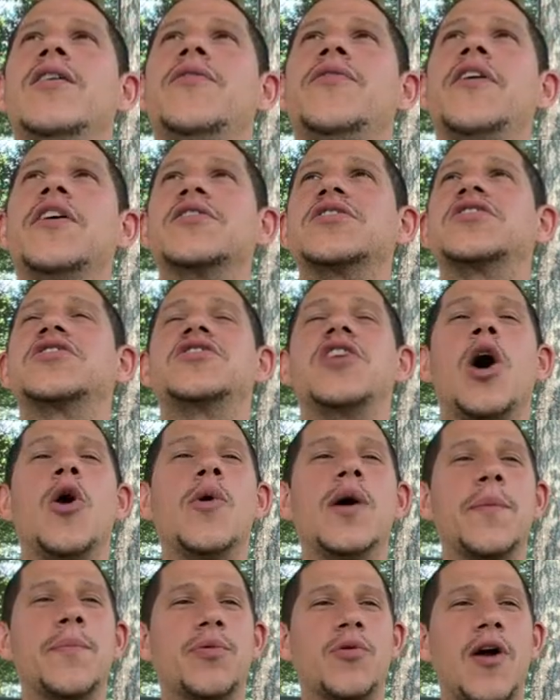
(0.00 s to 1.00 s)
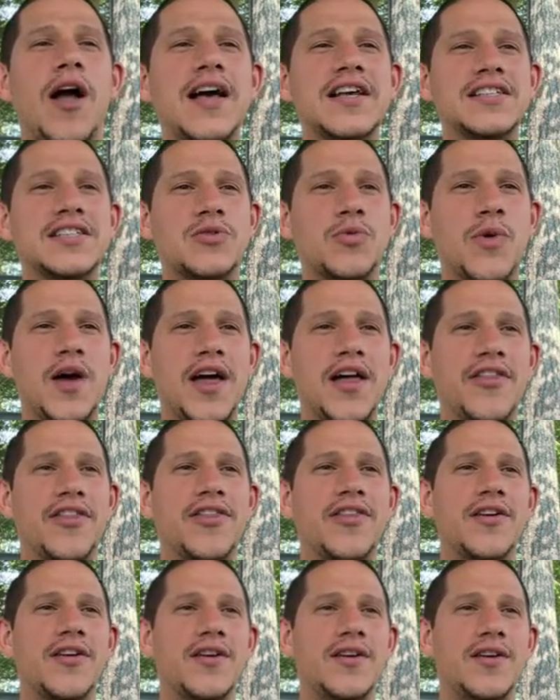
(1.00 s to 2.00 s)
they're so impressed
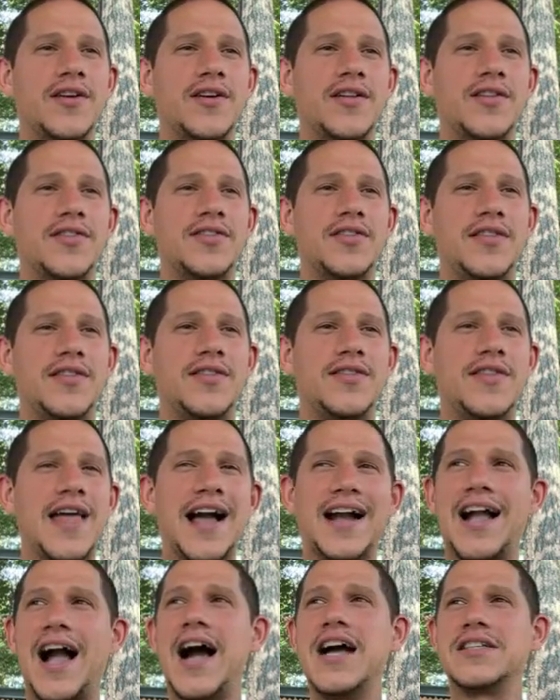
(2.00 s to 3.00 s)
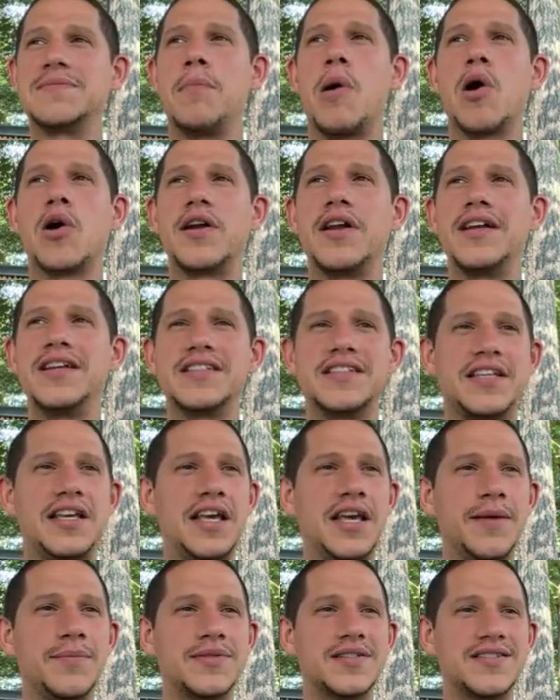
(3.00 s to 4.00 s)
with that guy's marketing
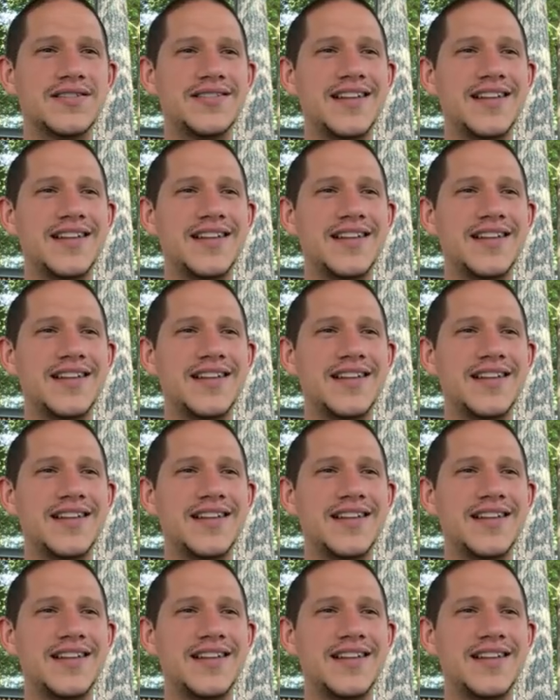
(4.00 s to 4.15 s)
schemes.